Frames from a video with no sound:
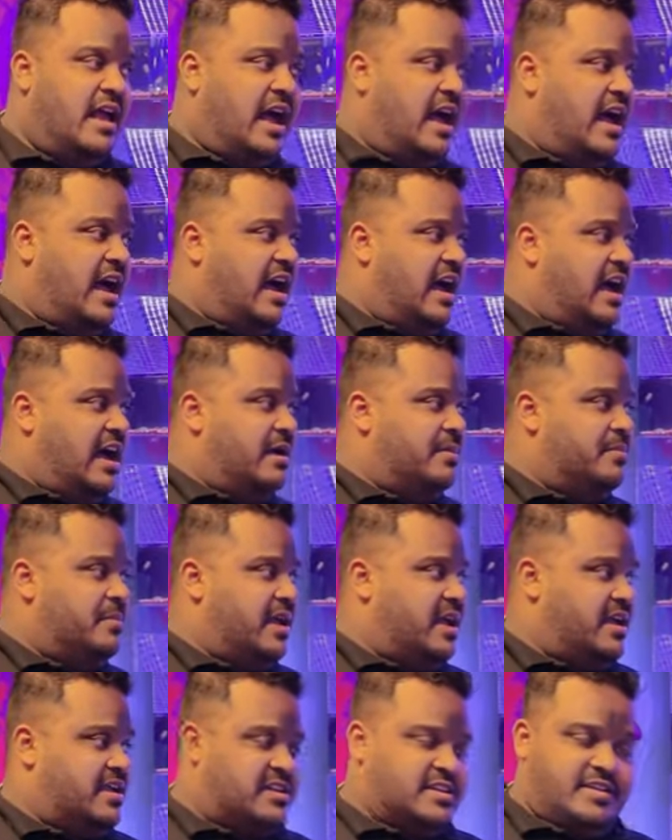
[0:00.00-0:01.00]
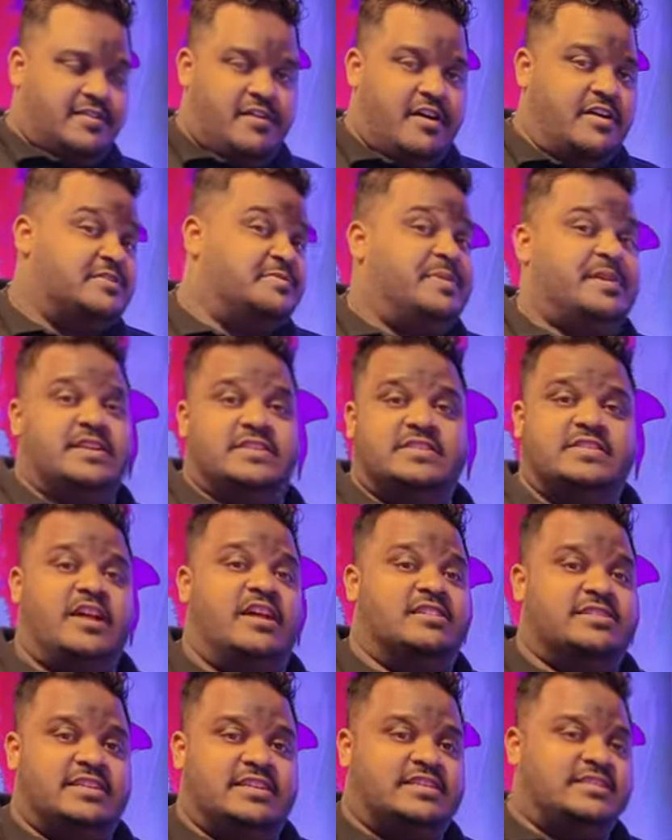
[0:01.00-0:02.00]
I've always been a
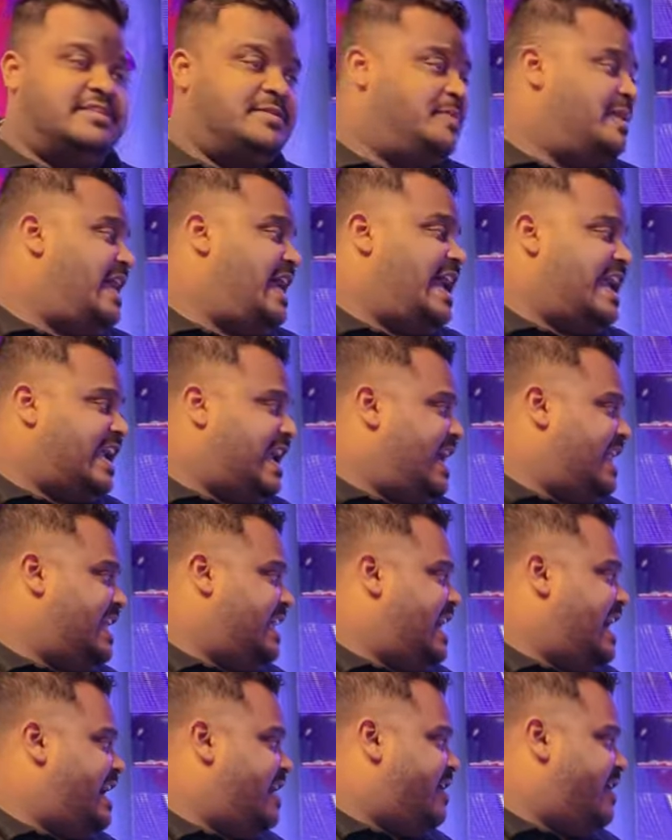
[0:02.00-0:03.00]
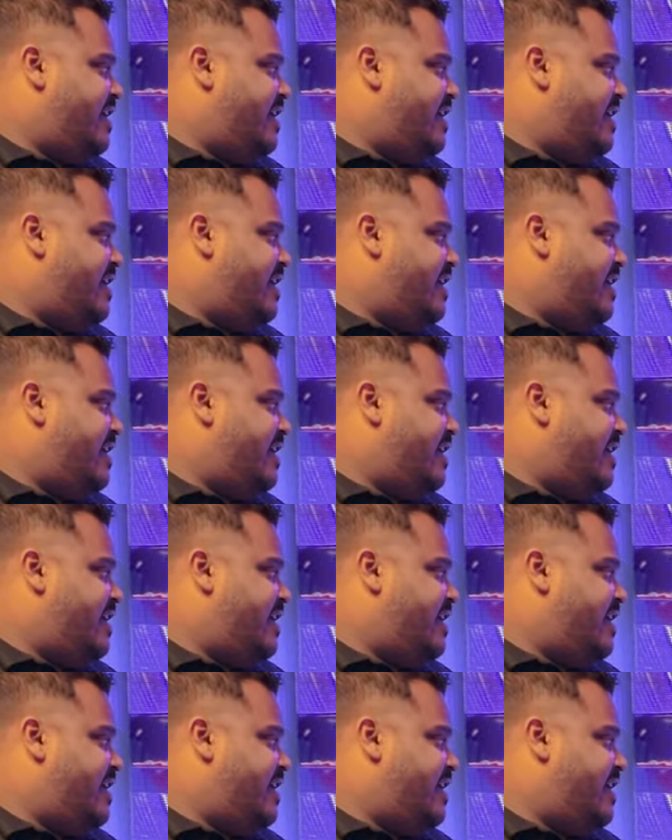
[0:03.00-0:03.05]
salty supply kind of guy,